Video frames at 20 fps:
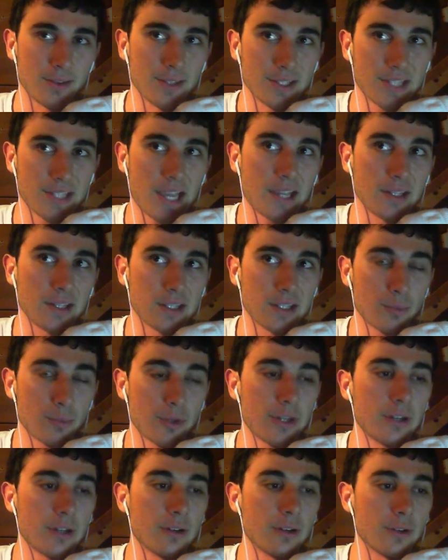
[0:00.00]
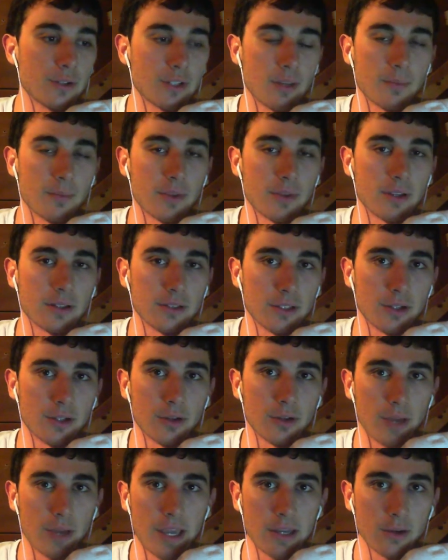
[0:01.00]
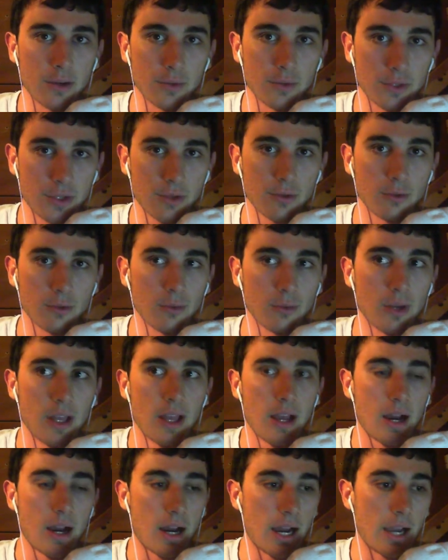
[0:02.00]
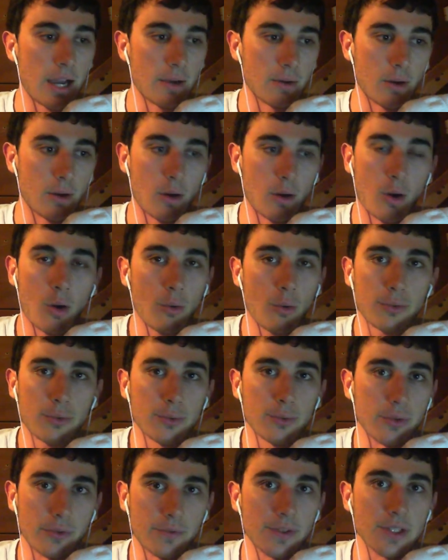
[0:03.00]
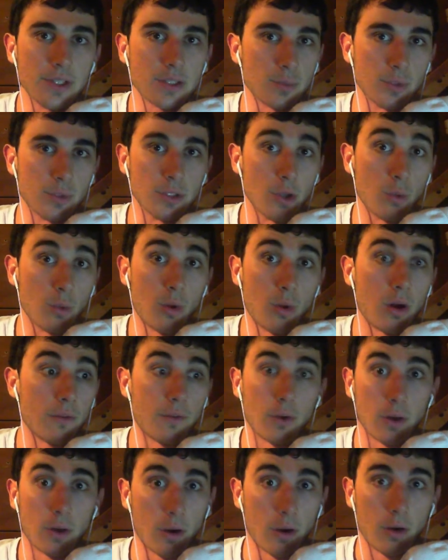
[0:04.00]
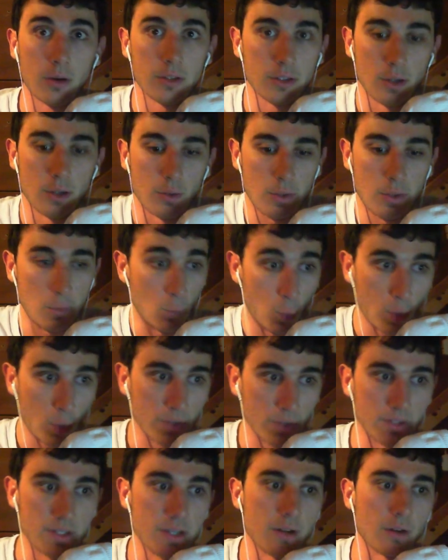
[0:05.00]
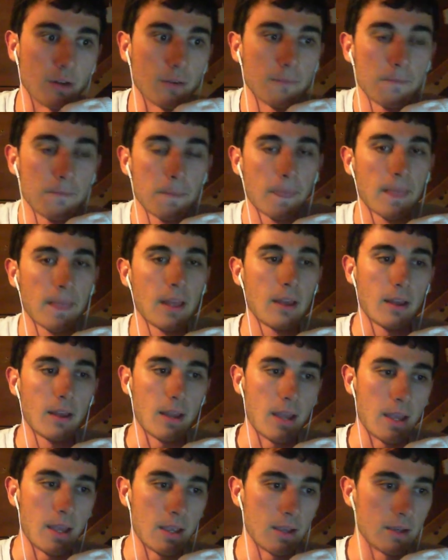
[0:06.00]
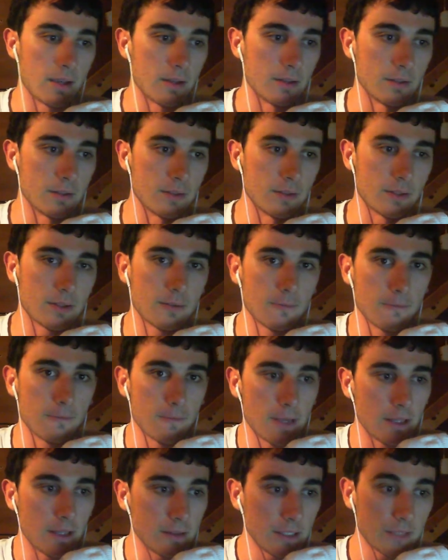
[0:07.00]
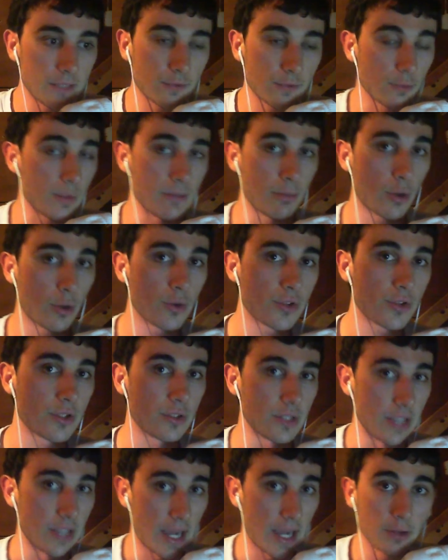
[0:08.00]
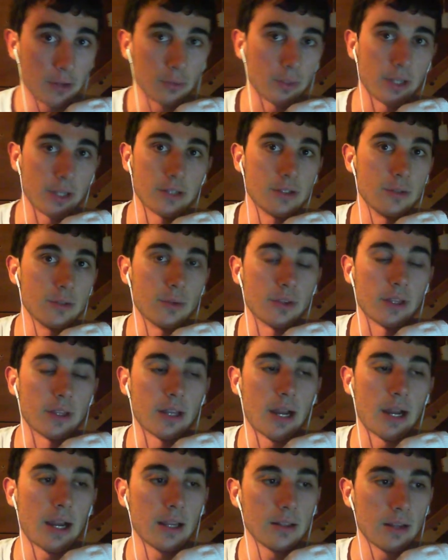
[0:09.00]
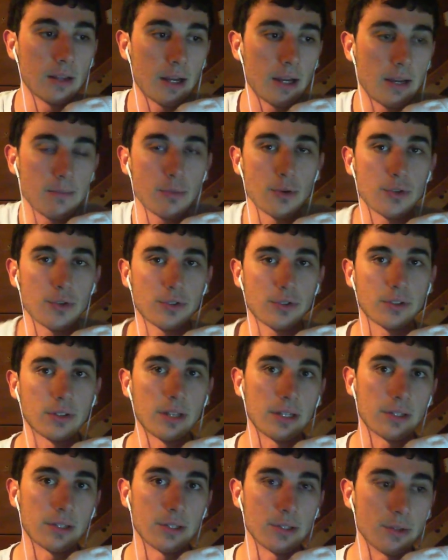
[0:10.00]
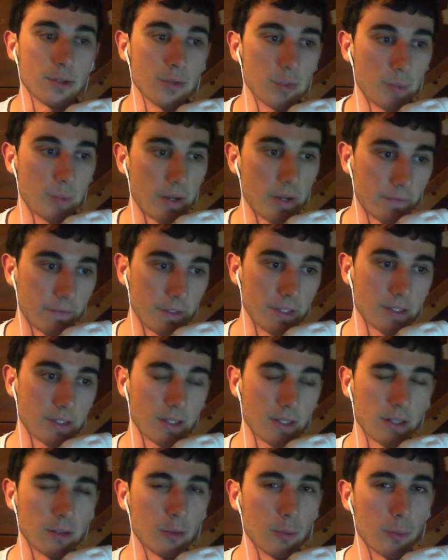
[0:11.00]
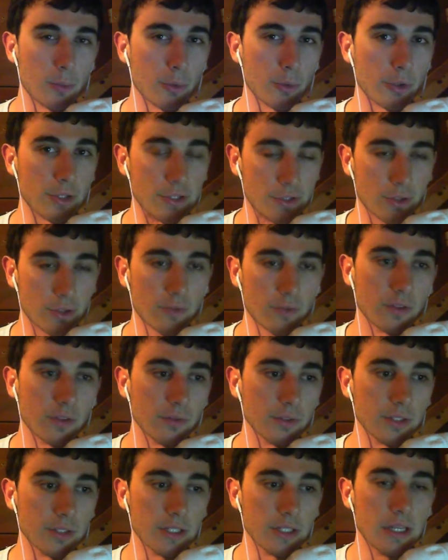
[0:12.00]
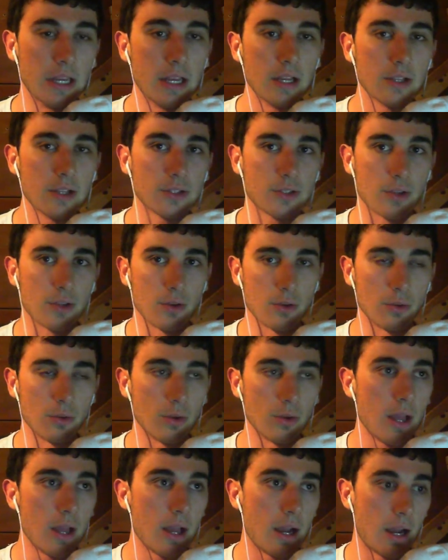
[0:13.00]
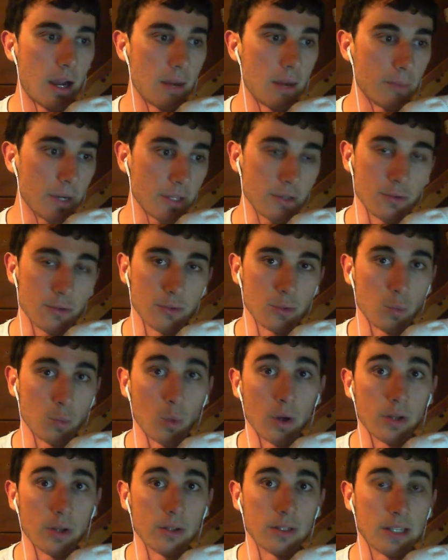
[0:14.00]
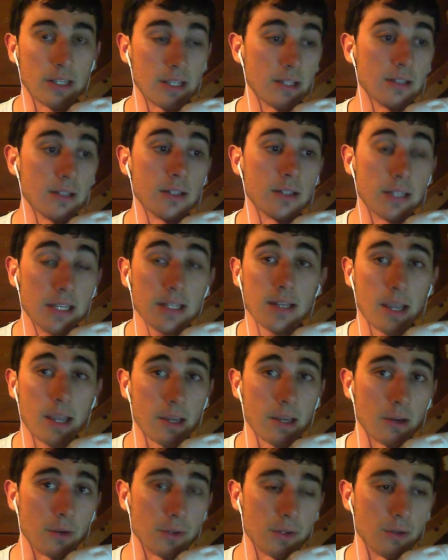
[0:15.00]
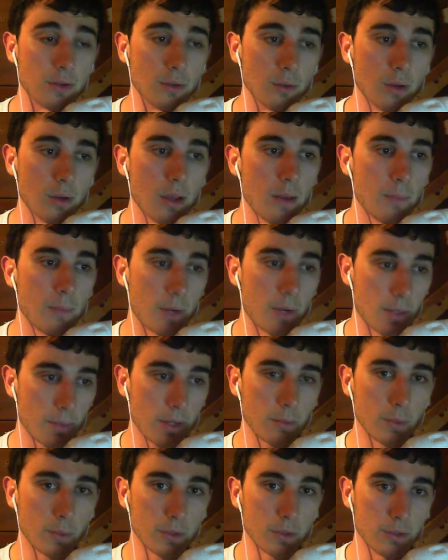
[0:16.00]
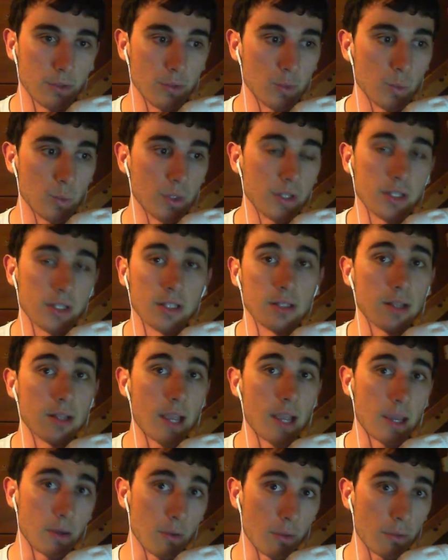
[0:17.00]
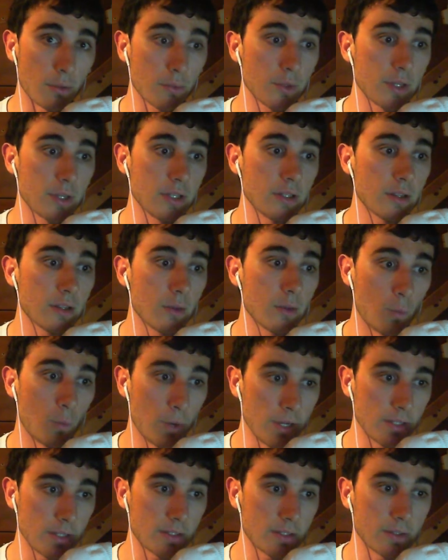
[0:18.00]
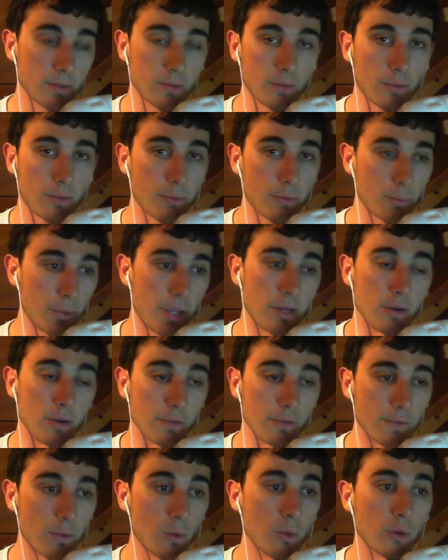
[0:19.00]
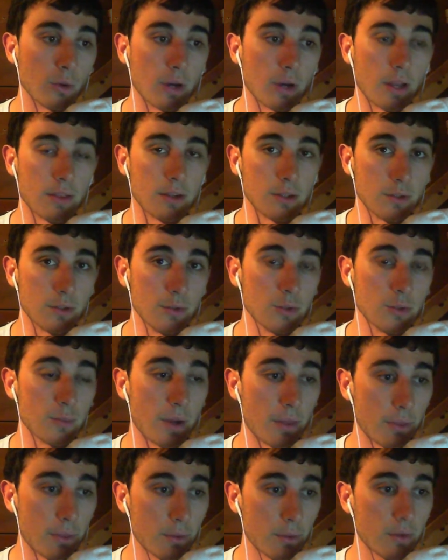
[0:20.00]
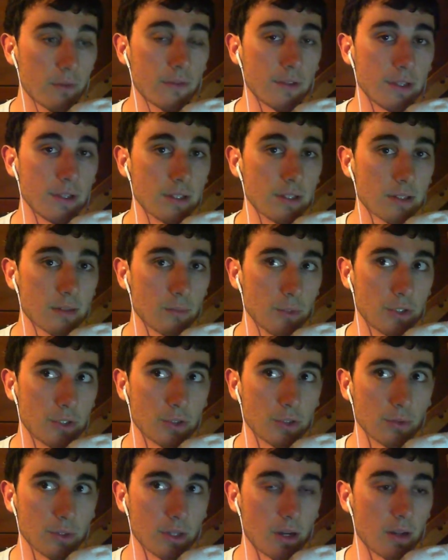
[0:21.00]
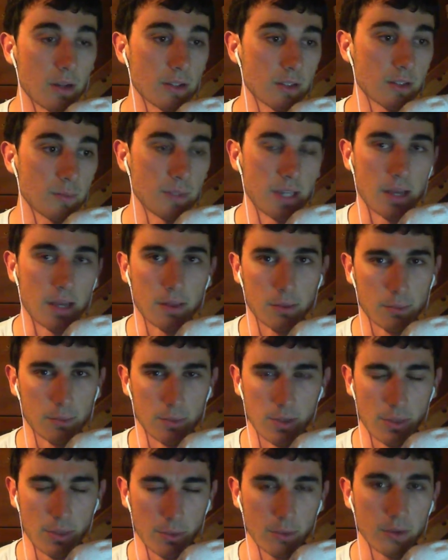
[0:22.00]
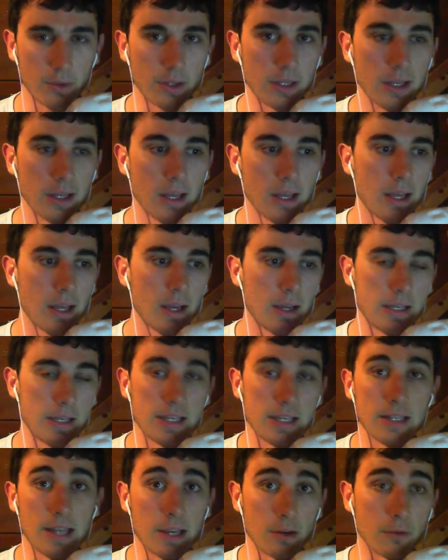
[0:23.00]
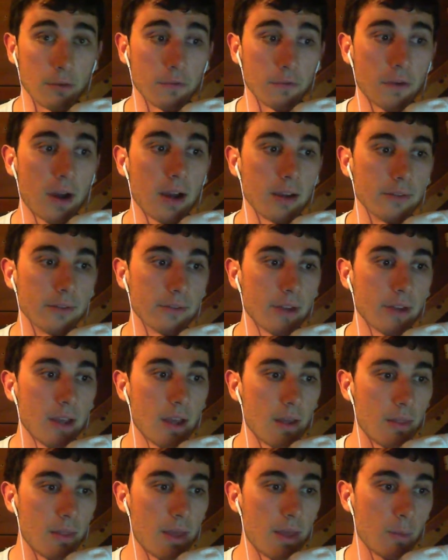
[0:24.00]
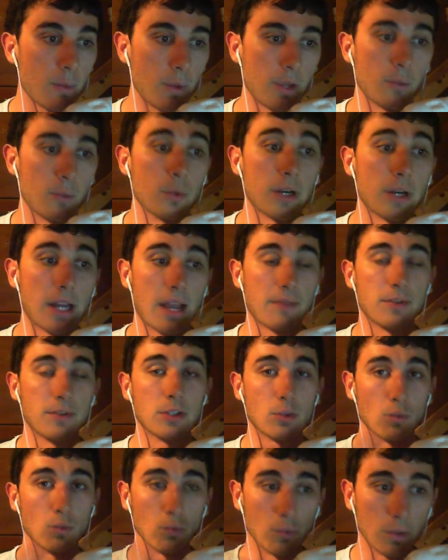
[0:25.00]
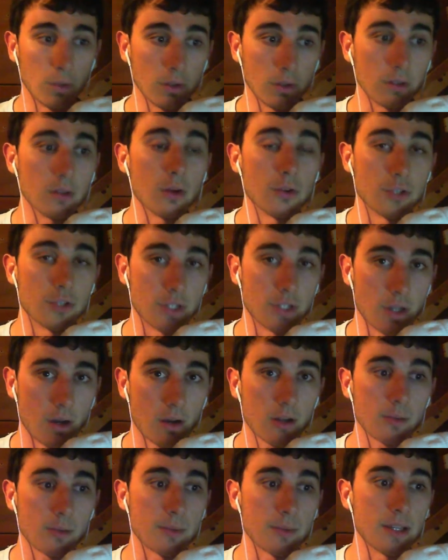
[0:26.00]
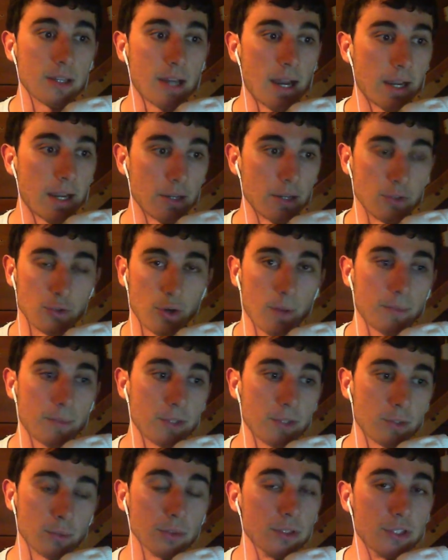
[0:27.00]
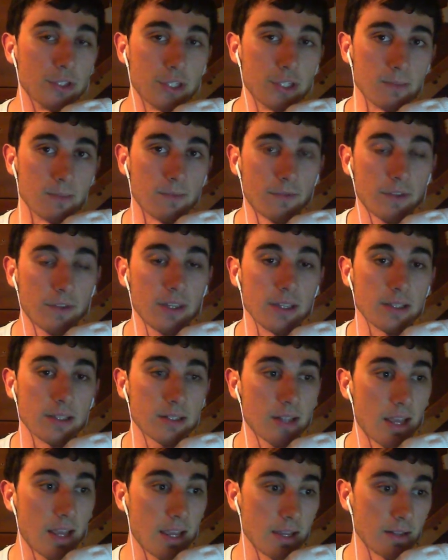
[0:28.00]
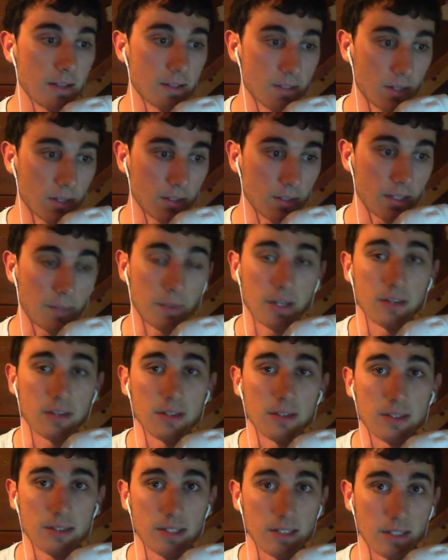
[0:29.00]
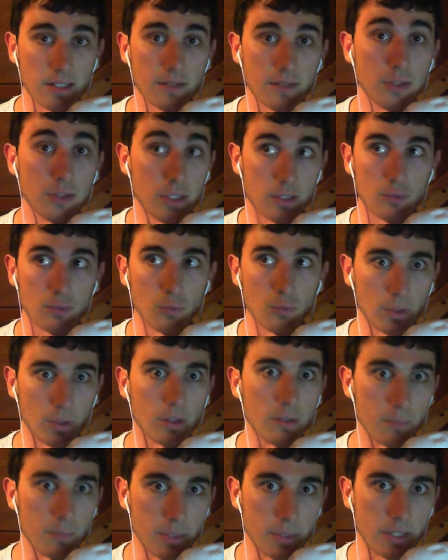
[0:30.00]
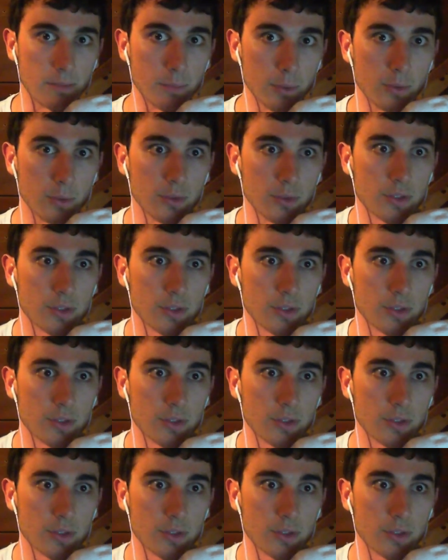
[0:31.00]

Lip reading: second spring or something, you know, 802, all 3 feasts would go off on, you know, in 1 year. And at least for me personally, I don't like doing that. I personally like to use my feasts a little bit more conservatively, so I might use one in 802, but I might use one in 803, wait till through 804, and then use my third feast, which only costs me at 330, in 805. That way, when I have this really large economy, I can drop this really cheap feast, and suddenly I'm getting this really big boost,